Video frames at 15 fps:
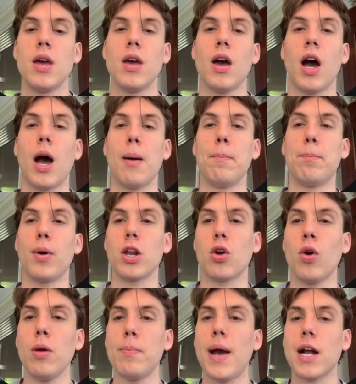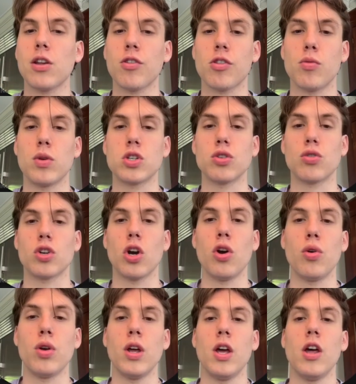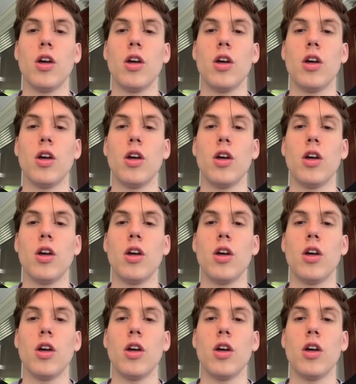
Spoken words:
But going back to this original code,